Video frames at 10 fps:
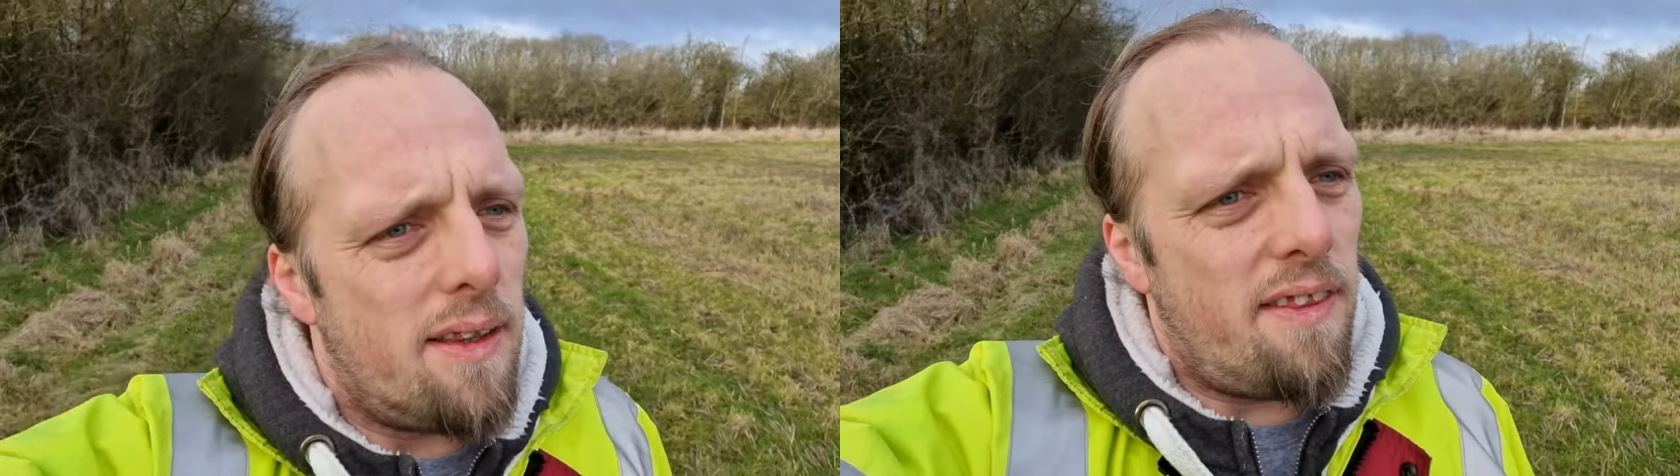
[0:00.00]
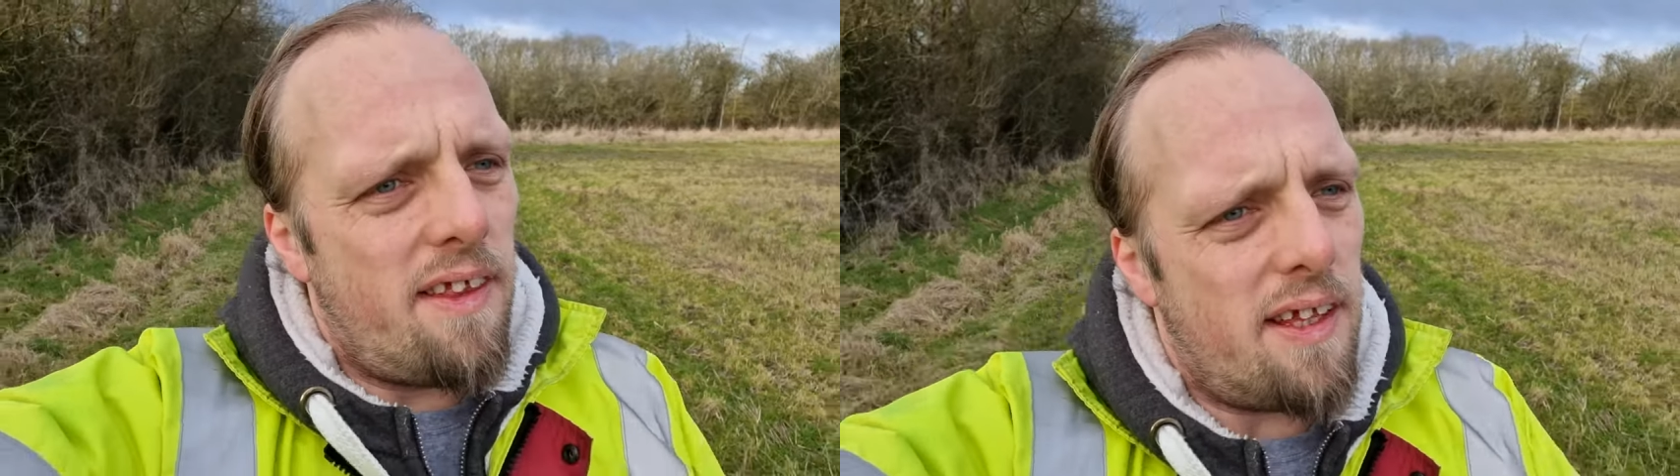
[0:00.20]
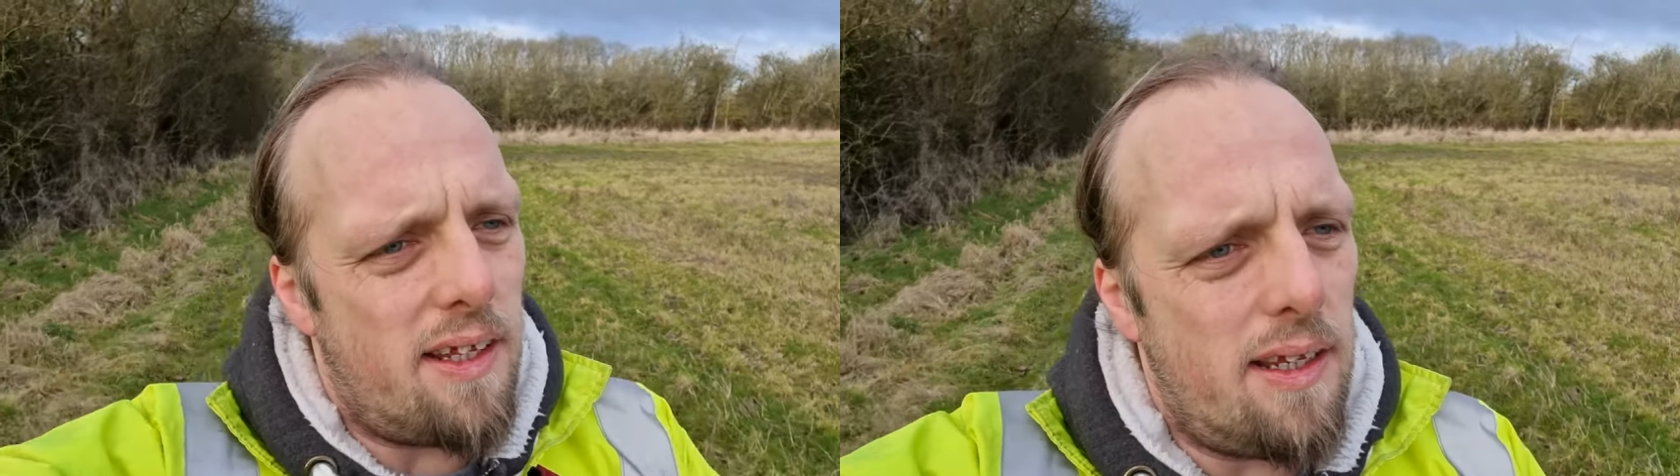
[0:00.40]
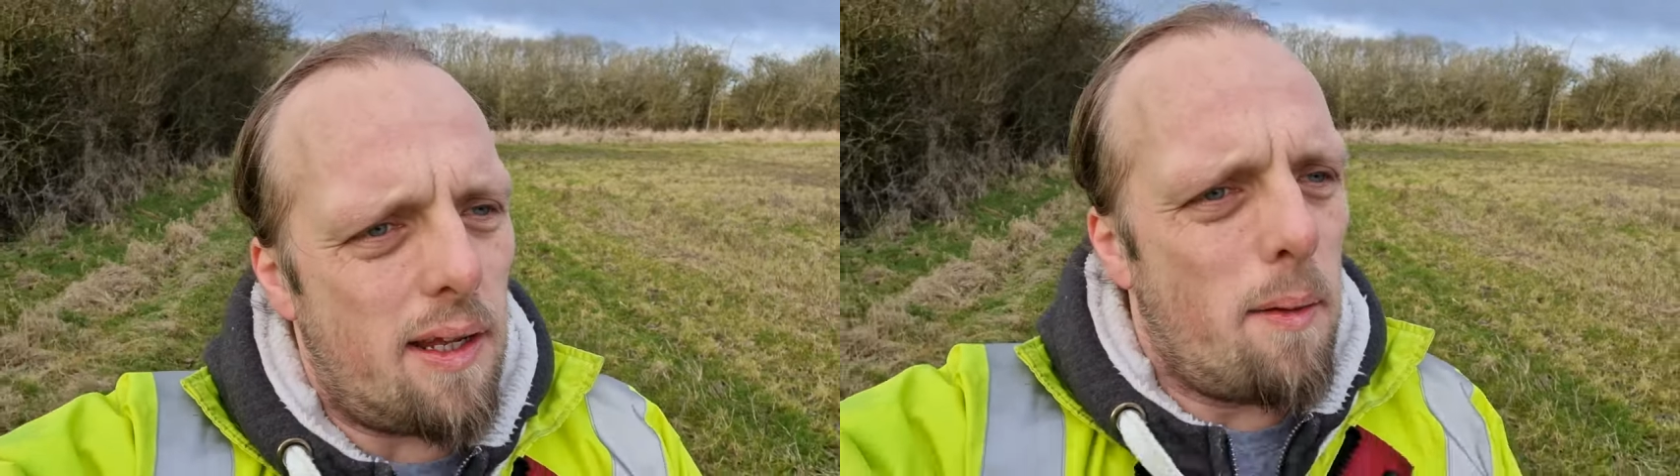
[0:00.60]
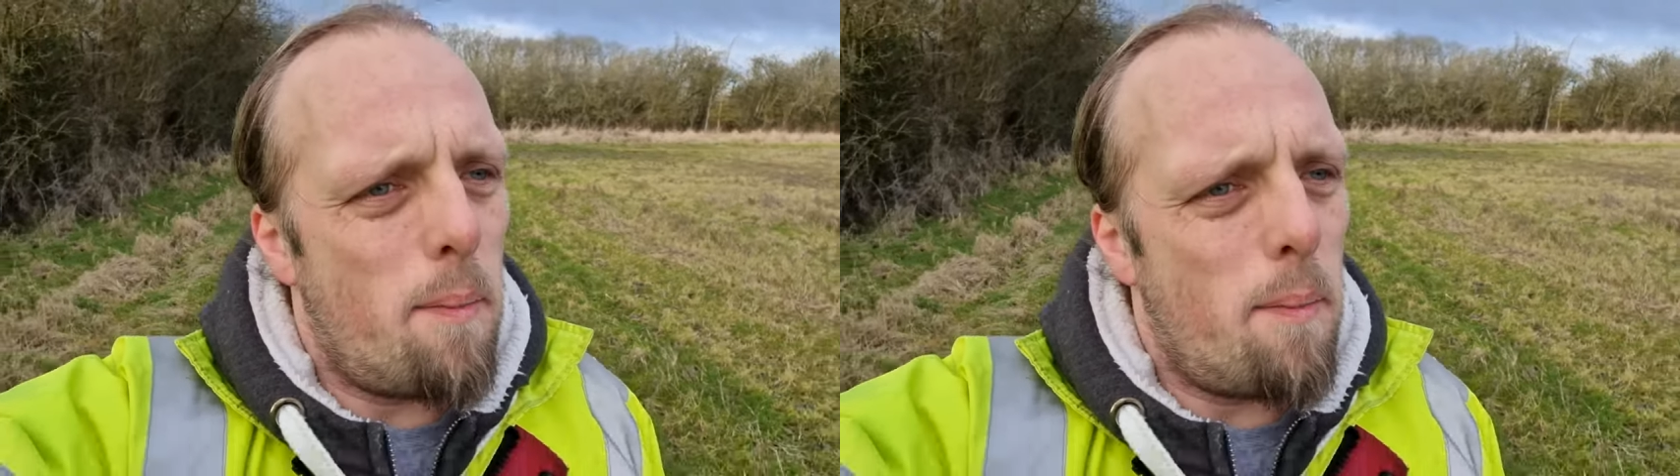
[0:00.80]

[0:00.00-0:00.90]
the